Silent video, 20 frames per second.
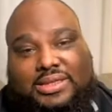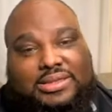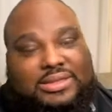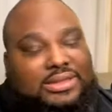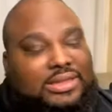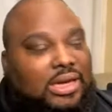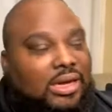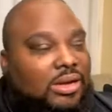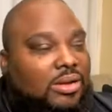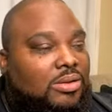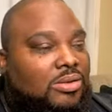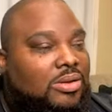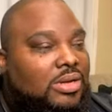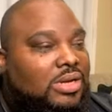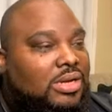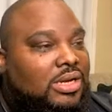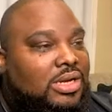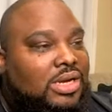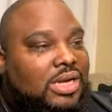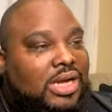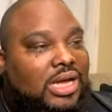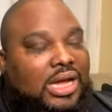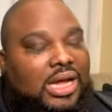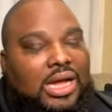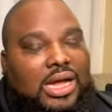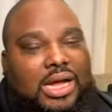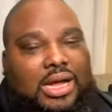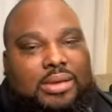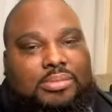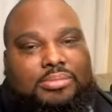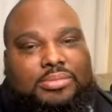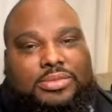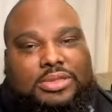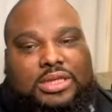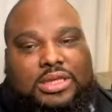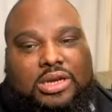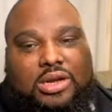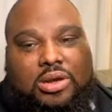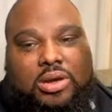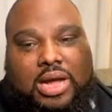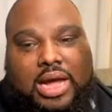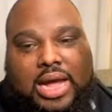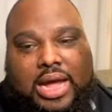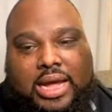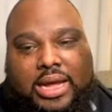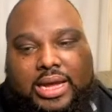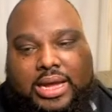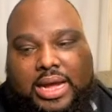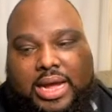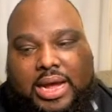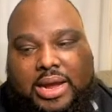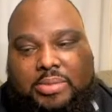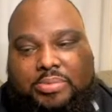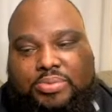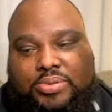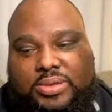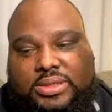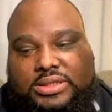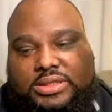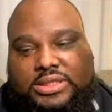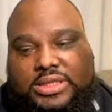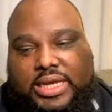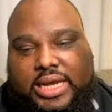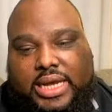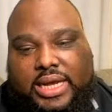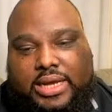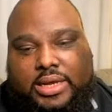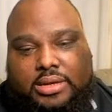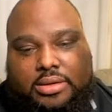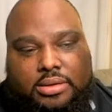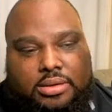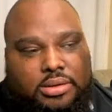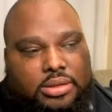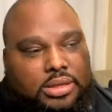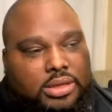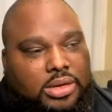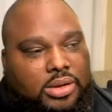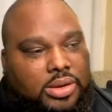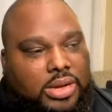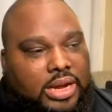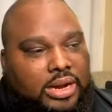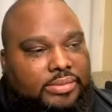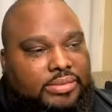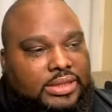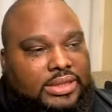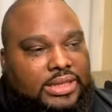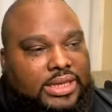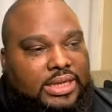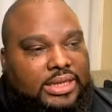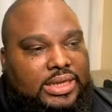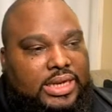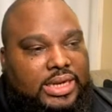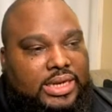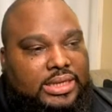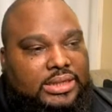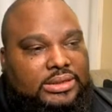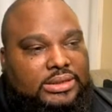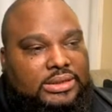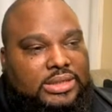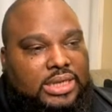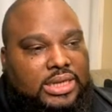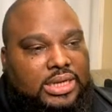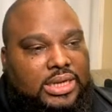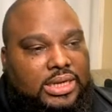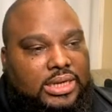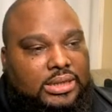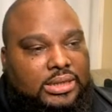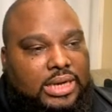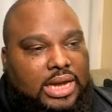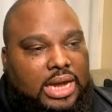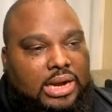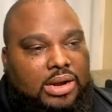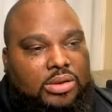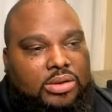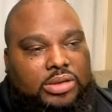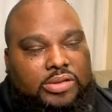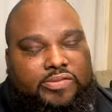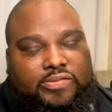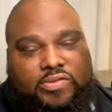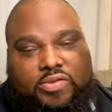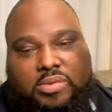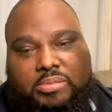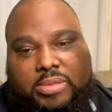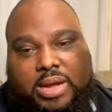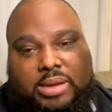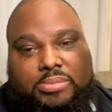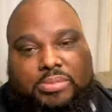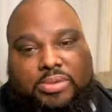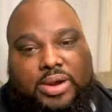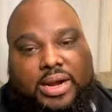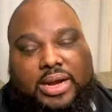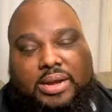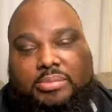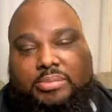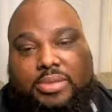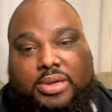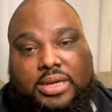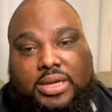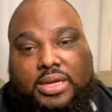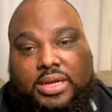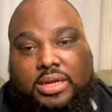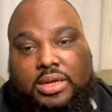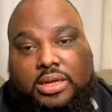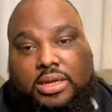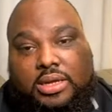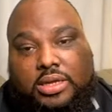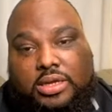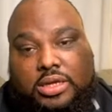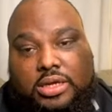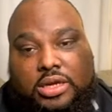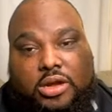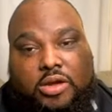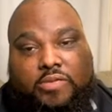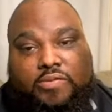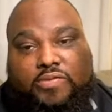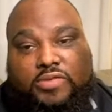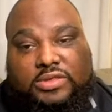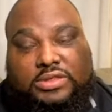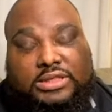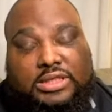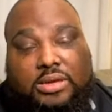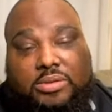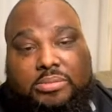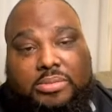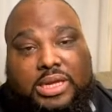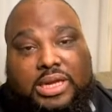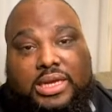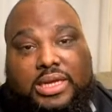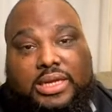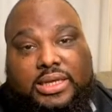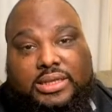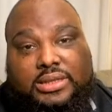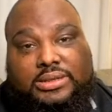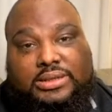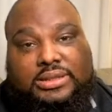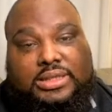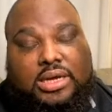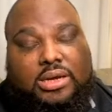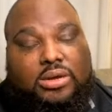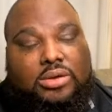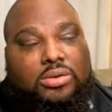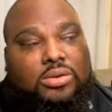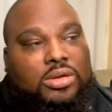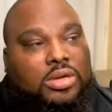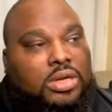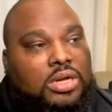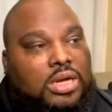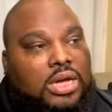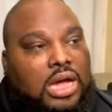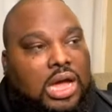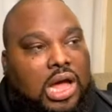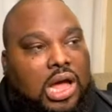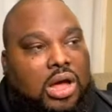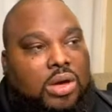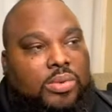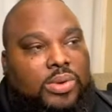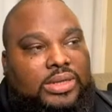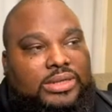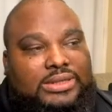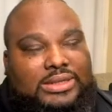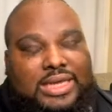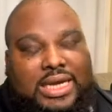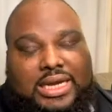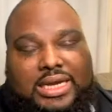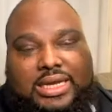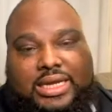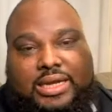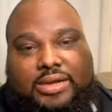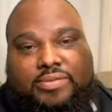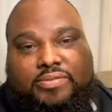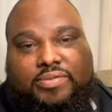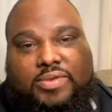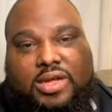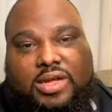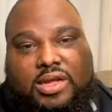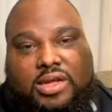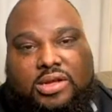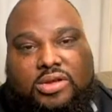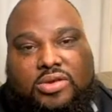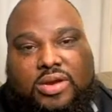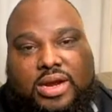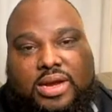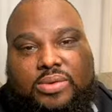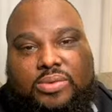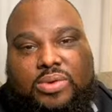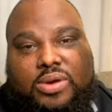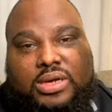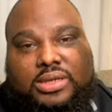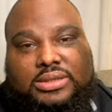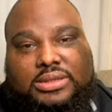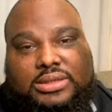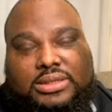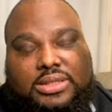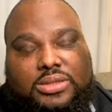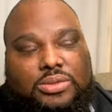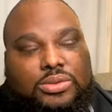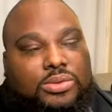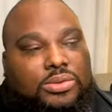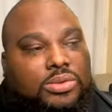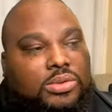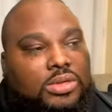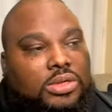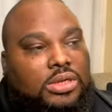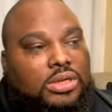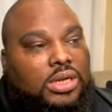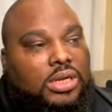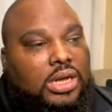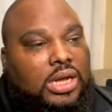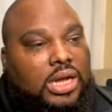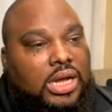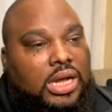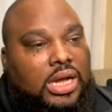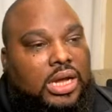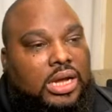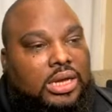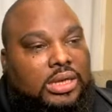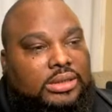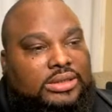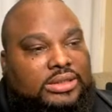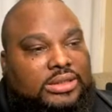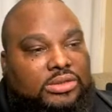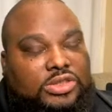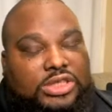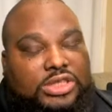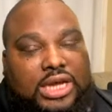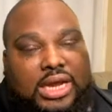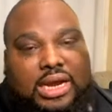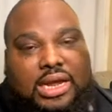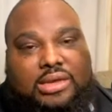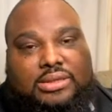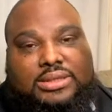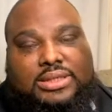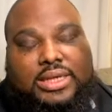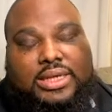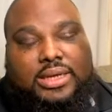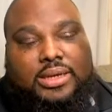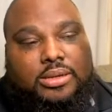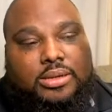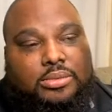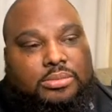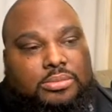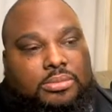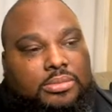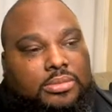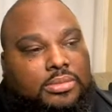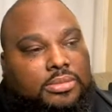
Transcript: So, I appreciate, everything that he's done, not only for my brand, but, for so many. So I always got to give credit where it's due. So shout out to him.